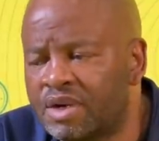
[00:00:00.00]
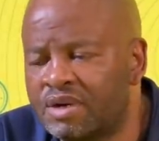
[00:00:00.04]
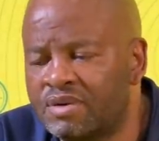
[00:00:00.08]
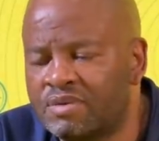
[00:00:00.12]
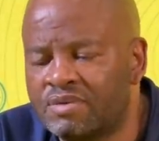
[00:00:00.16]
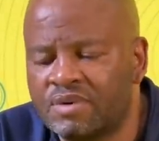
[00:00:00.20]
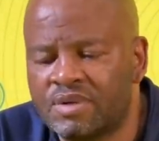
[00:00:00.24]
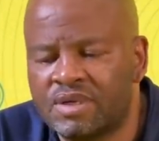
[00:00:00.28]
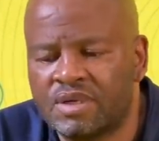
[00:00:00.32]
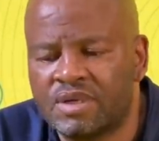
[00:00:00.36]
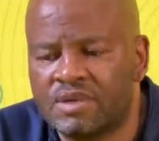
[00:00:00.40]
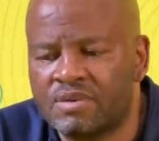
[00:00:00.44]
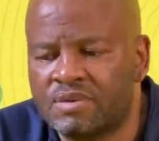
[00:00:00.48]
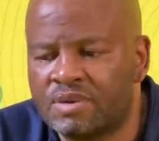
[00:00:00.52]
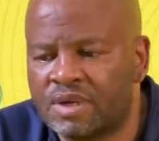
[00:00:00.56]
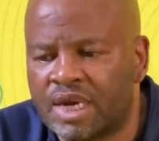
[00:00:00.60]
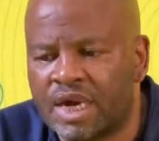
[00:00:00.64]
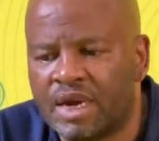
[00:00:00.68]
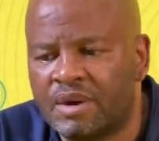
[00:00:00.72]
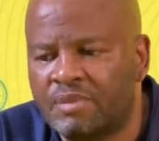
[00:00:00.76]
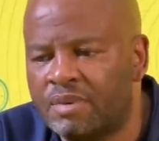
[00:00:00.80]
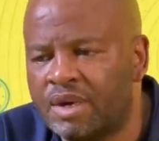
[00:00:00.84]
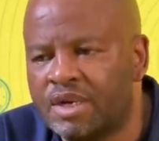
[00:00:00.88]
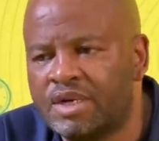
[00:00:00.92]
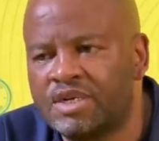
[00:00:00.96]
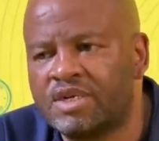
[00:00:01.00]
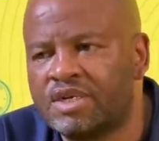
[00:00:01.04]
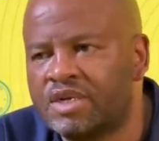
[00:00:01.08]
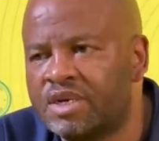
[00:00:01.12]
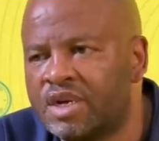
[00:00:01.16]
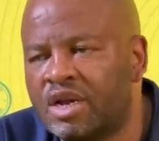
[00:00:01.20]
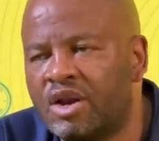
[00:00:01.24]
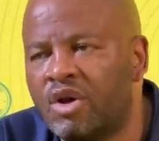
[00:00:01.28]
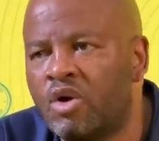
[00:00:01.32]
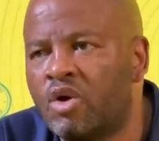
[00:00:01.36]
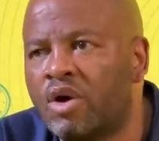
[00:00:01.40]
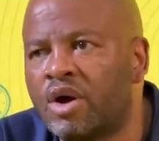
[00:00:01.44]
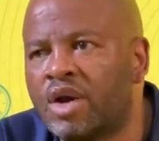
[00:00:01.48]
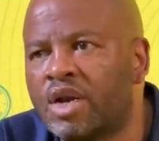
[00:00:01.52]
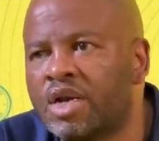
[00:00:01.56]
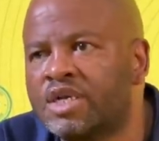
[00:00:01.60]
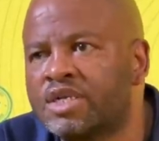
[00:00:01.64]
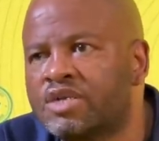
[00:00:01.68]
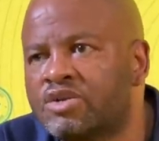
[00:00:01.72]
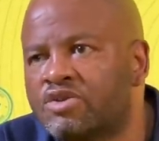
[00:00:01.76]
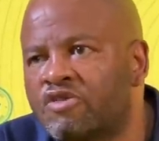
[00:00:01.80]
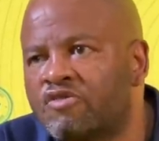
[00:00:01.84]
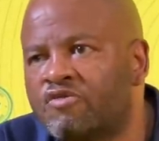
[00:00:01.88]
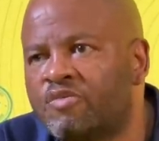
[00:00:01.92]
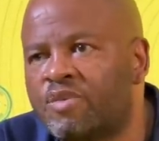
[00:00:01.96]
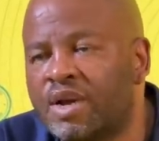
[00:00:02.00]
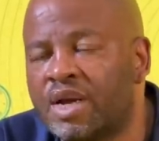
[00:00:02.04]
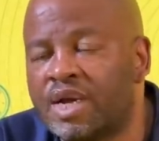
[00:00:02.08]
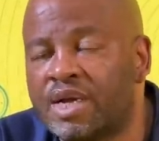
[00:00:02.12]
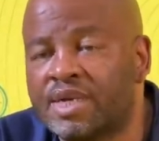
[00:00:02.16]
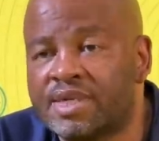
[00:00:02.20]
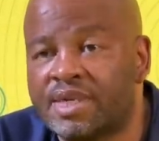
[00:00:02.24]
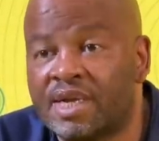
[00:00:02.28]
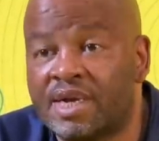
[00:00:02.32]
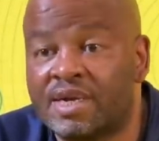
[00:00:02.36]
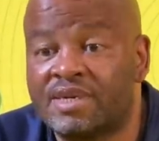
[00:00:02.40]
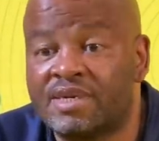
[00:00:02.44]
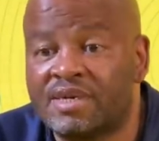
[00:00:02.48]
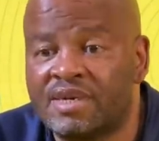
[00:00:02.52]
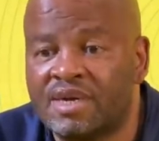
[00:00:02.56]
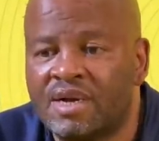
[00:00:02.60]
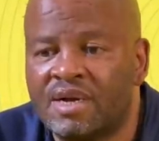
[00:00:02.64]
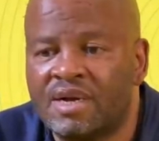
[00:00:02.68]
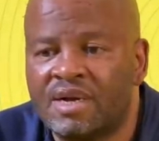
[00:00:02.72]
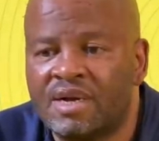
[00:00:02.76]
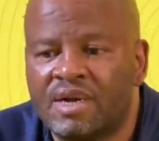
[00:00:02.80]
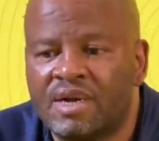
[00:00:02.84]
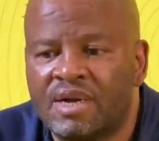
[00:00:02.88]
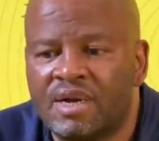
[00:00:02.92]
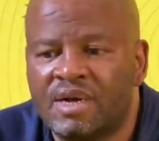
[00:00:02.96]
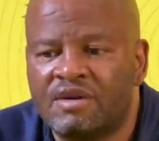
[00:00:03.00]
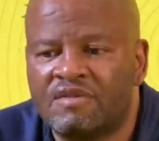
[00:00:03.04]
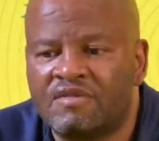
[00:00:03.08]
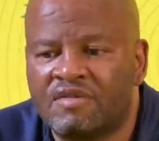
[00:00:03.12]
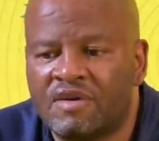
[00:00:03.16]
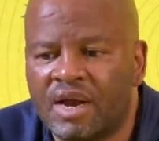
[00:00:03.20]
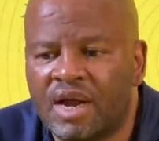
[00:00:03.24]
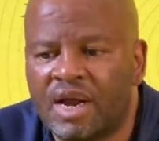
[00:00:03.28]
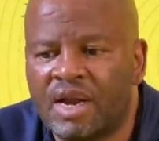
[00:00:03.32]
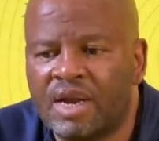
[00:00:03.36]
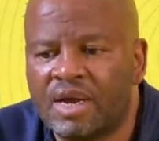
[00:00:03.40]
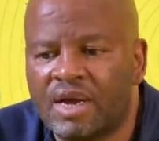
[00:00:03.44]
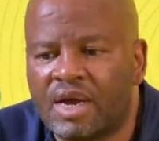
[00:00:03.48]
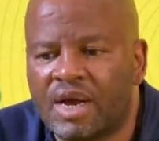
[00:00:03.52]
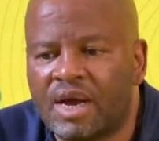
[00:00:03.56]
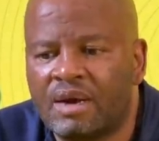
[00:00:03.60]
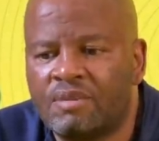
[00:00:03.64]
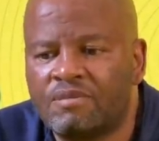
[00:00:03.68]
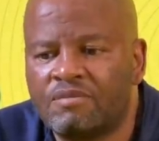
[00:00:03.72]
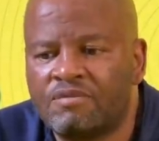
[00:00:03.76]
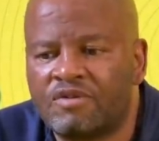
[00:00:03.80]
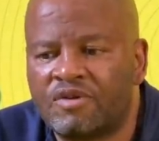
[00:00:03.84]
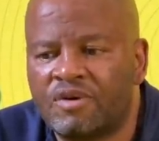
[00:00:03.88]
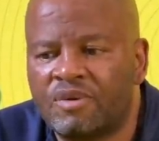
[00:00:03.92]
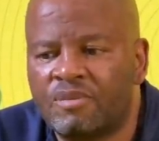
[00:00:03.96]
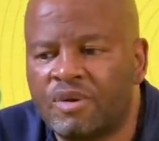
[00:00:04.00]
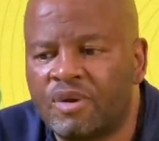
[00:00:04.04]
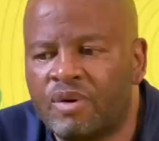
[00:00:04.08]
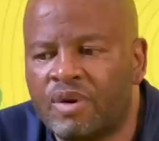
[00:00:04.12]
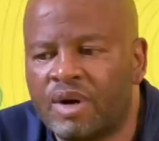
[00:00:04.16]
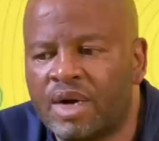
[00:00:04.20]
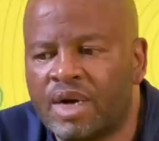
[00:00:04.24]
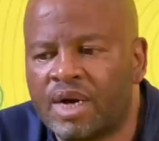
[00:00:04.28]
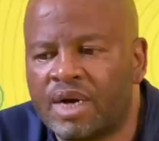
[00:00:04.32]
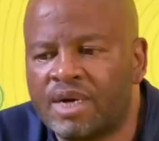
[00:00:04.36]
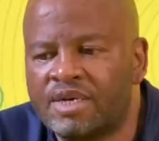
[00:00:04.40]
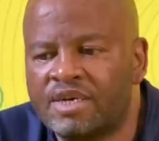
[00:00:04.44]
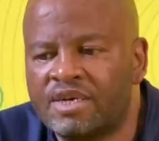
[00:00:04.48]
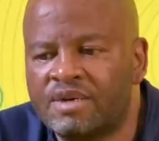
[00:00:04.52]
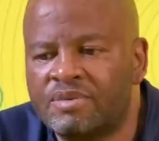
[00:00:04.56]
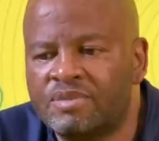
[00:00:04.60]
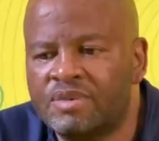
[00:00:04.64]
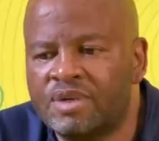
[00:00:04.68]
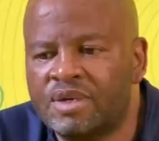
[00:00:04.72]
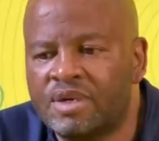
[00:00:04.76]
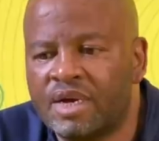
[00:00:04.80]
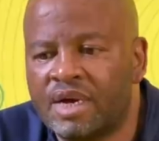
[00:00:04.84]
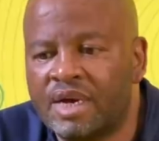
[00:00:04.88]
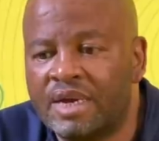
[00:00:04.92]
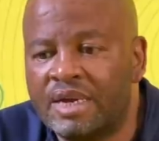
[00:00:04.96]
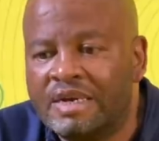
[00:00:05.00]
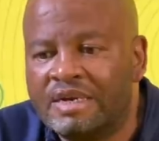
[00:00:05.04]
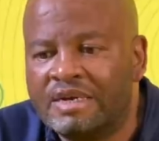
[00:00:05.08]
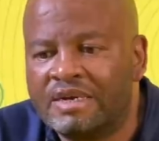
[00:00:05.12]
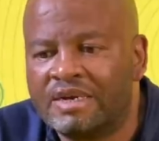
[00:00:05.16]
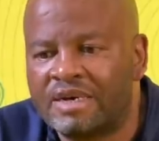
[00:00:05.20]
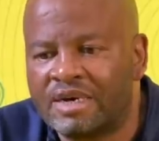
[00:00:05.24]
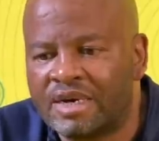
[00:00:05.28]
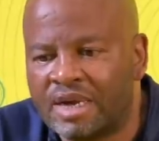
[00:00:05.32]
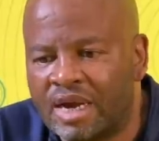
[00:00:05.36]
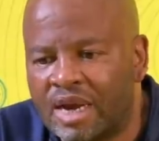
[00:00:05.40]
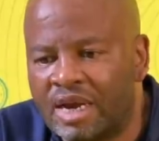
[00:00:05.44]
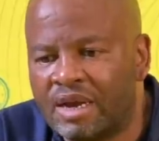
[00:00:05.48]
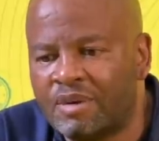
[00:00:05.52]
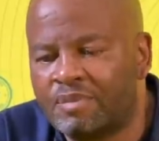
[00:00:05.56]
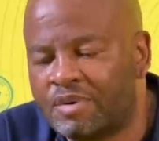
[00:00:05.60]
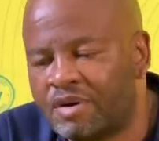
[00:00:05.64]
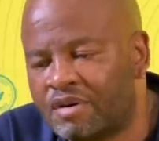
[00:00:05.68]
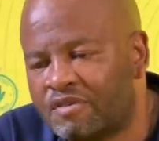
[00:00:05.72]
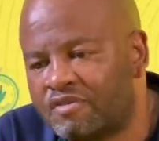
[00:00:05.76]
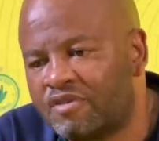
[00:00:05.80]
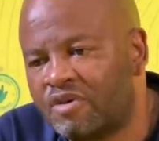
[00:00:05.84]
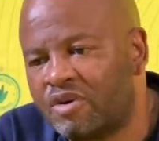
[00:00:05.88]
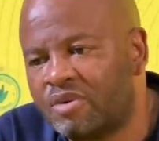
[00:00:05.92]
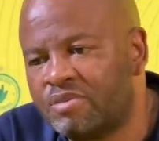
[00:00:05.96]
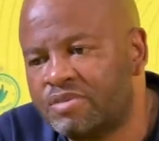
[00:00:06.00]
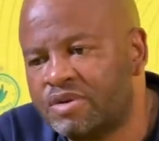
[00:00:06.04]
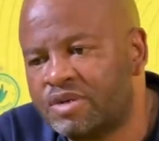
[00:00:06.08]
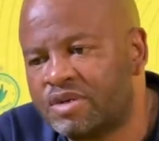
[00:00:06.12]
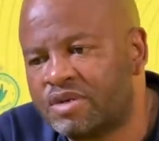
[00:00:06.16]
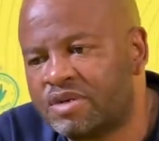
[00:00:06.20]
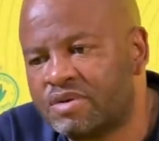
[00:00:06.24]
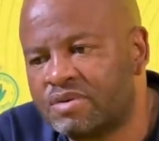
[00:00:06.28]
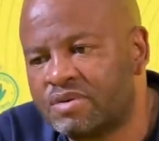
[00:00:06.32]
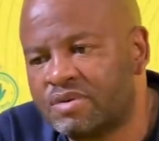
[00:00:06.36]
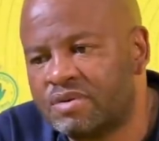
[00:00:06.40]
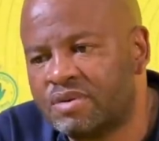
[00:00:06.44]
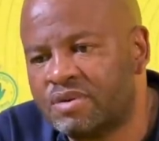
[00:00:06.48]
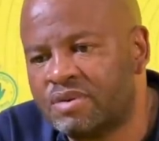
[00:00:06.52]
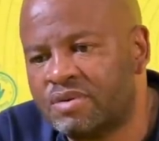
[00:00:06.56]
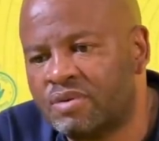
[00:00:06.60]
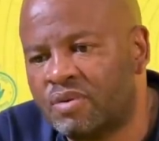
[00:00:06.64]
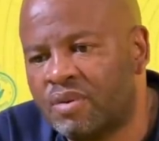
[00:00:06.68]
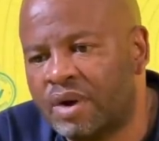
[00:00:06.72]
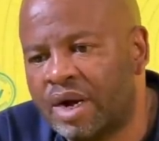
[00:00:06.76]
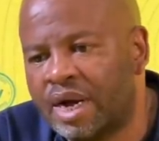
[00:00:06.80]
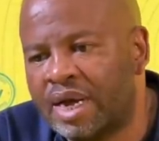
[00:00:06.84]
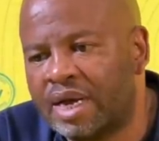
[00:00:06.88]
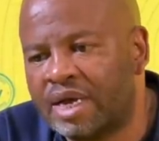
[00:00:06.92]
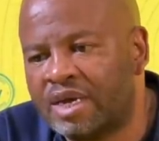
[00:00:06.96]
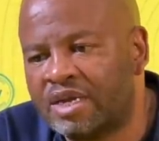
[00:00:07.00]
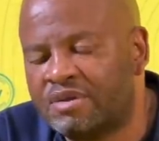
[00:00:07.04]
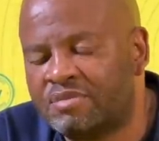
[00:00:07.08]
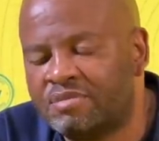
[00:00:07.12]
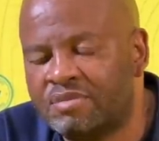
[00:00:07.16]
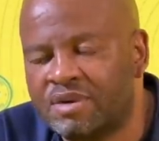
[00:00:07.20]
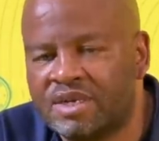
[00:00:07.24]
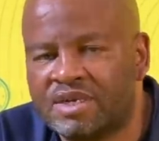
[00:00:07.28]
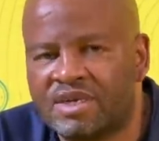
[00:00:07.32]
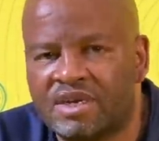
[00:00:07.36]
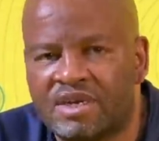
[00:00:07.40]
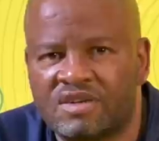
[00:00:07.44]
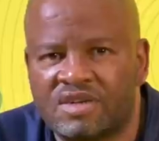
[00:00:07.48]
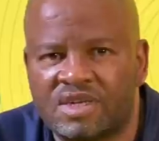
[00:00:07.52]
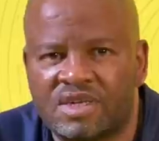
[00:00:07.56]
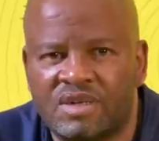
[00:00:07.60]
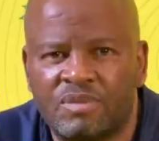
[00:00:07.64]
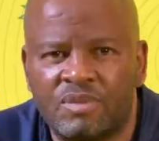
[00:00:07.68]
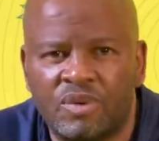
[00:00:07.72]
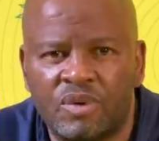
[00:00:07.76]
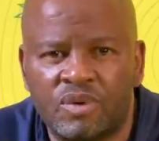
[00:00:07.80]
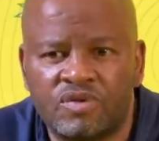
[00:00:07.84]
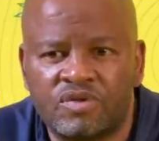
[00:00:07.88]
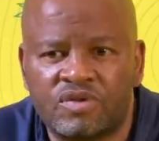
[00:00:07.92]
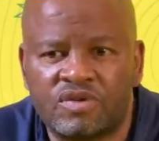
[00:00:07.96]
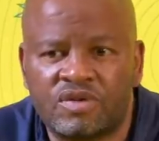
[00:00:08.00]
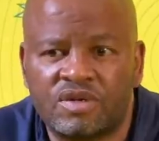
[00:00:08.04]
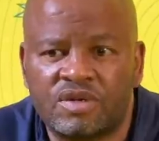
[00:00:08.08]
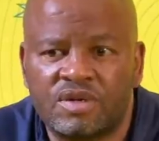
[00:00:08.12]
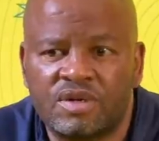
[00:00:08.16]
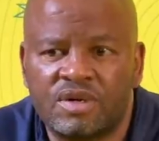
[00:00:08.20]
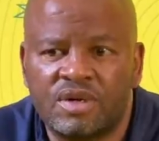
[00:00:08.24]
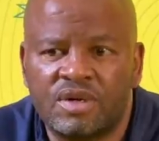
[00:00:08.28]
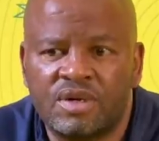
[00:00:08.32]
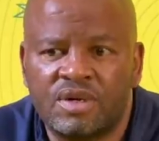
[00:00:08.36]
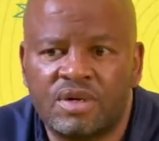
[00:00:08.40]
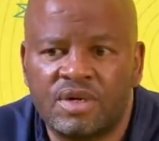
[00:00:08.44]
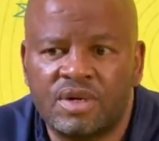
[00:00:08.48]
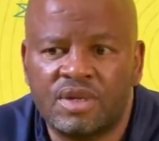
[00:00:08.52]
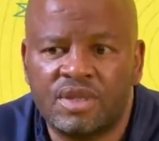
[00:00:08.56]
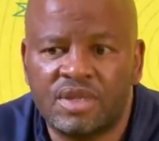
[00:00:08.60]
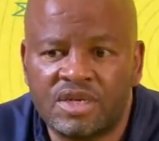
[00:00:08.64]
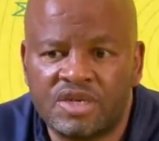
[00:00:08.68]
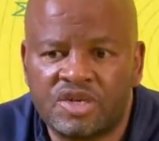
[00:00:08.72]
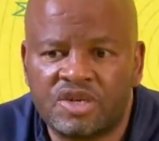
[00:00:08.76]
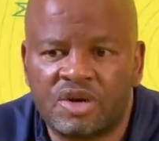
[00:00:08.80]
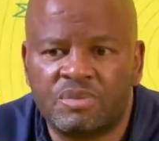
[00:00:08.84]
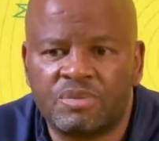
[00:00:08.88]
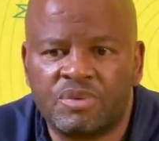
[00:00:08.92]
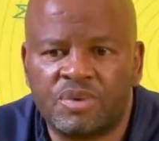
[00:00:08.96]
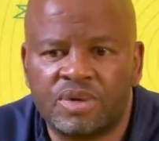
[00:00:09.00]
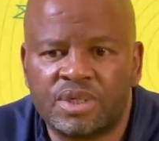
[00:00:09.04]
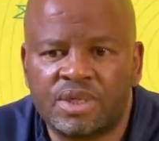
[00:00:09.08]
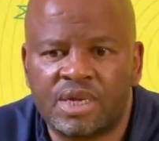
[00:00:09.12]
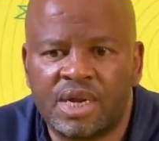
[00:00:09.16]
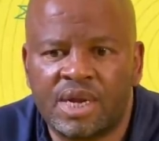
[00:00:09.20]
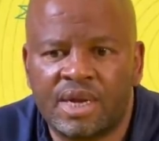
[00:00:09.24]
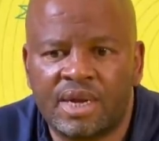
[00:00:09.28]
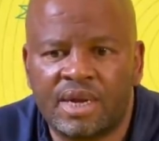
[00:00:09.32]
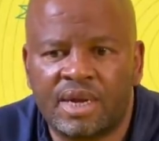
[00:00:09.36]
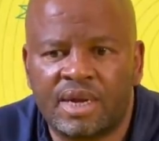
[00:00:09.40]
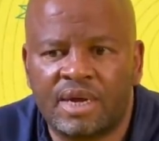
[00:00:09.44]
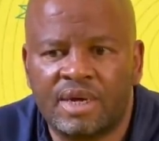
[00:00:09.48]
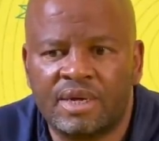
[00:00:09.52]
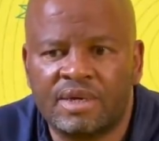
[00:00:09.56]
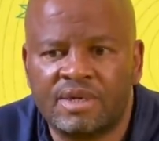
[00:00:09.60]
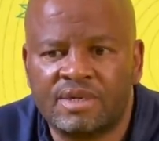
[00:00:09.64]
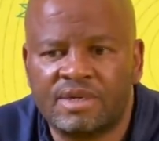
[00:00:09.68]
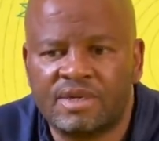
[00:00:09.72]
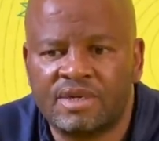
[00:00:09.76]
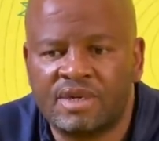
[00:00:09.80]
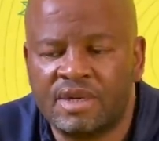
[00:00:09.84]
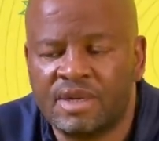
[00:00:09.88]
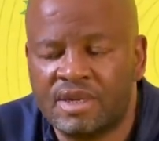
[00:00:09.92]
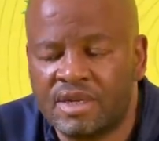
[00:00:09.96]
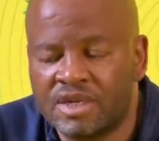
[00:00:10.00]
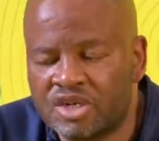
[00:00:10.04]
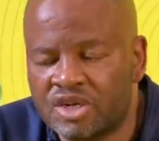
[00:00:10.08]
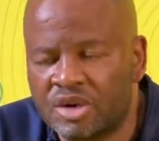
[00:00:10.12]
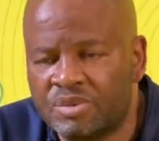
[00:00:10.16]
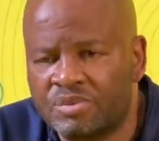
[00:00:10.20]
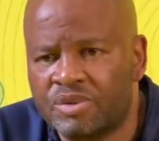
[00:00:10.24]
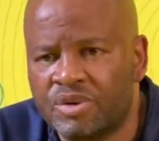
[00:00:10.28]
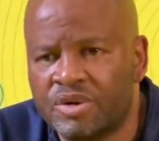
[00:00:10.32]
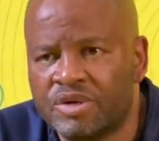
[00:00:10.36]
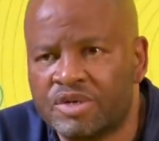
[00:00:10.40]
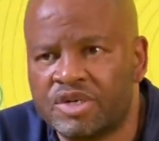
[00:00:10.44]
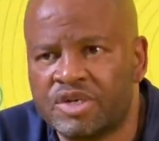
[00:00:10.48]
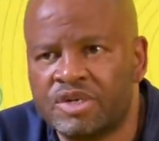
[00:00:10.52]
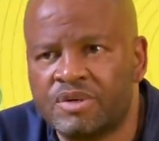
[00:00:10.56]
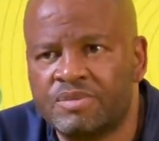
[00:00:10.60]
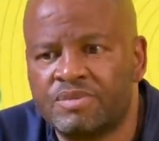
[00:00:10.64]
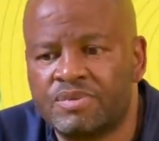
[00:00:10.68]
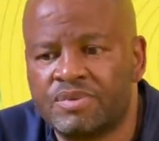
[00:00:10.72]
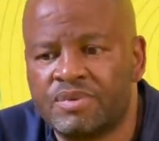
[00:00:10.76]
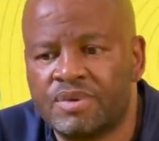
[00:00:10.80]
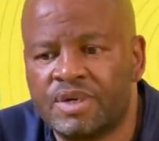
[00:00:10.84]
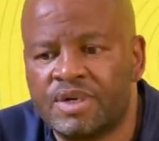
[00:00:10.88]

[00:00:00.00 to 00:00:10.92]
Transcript: And we can mention a long list of players that have really come from our academy and really performed where it matters the most in the Champions League and in the Championship.